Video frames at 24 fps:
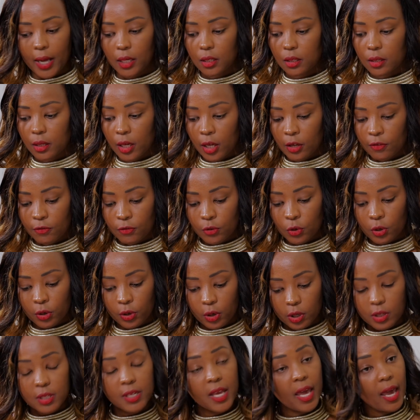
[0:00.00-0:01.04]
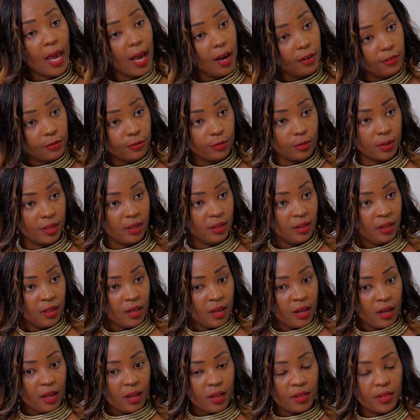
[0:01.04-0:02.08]
And if you're not careful,
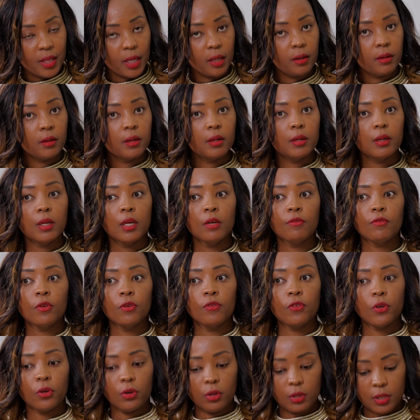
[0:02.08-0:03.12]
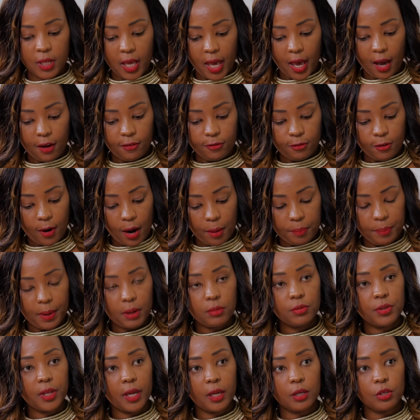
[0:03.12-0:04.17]
then if you're not careful
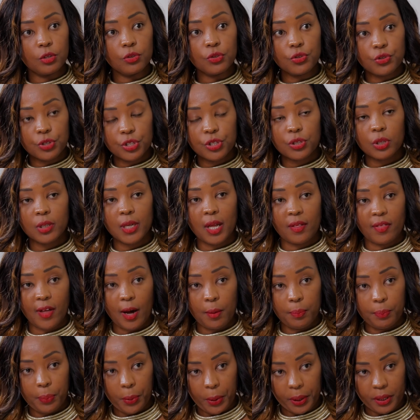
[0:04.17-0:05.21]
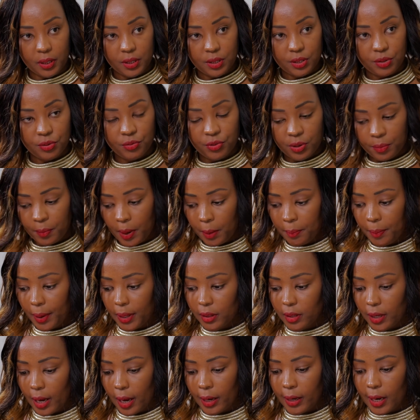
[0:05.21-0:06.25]
about their nutrition at that point, remember
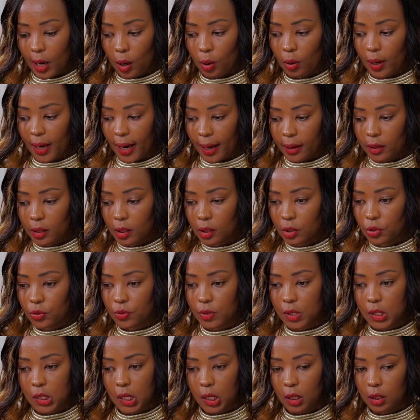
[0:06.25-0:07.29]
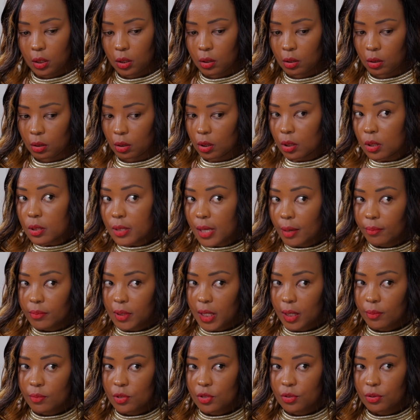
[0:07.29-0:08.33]
they are now learning to say no
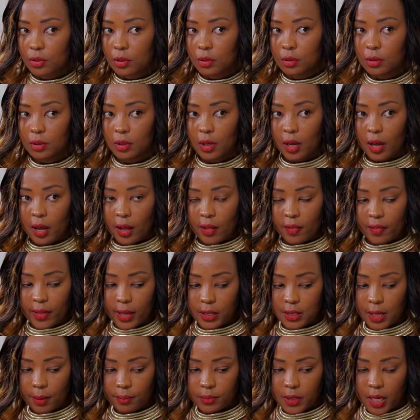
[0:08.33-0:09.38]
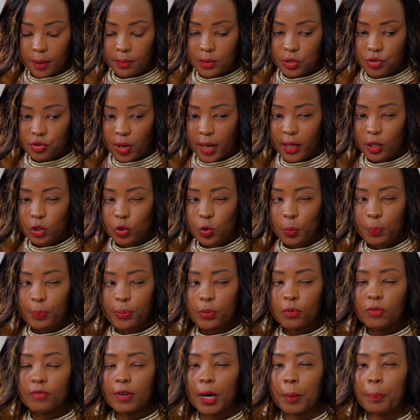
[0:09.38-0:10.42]
sometimes to you. They're sometimes trying to
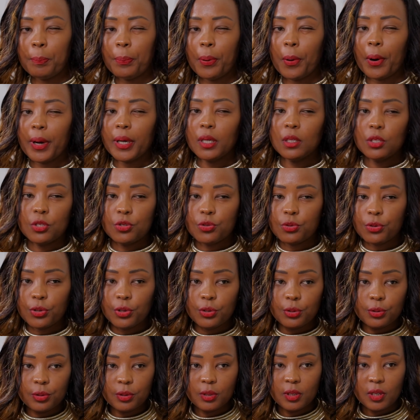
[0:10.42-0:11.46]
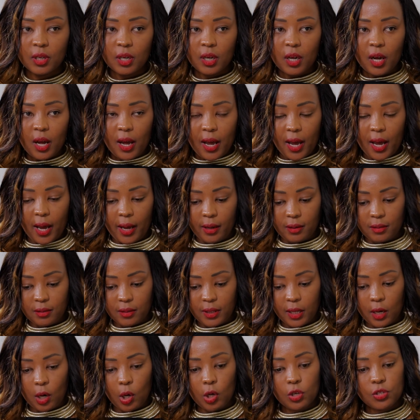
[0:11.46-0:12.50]
prove a point to you. And
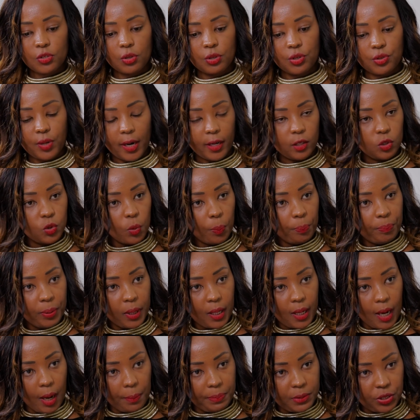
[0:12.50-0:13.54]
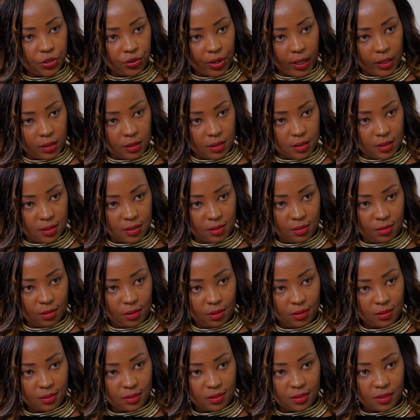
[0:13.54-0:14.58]
they're also trying to pick up trends, you
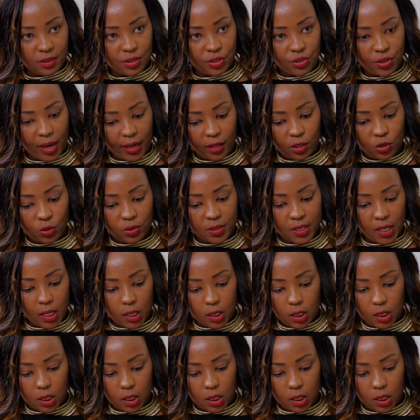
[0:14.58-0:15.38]
know, trying to say